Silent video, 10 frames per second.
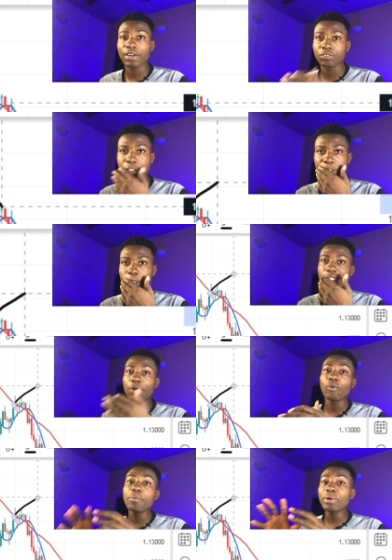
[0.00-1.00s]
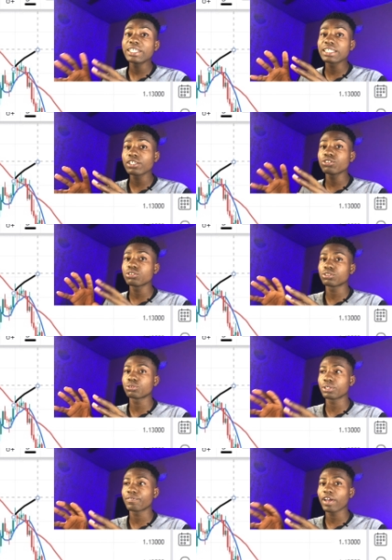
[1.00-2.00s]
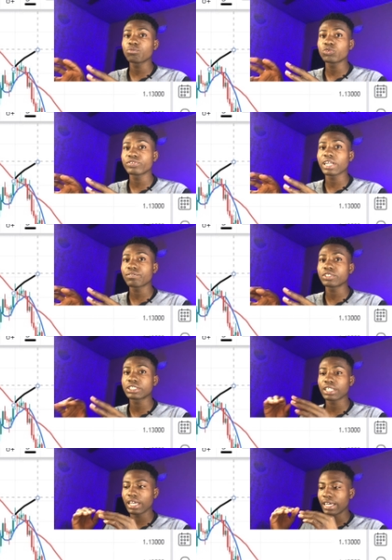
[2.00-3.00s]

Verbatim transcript: average. Then when price gets to the 25 moving average,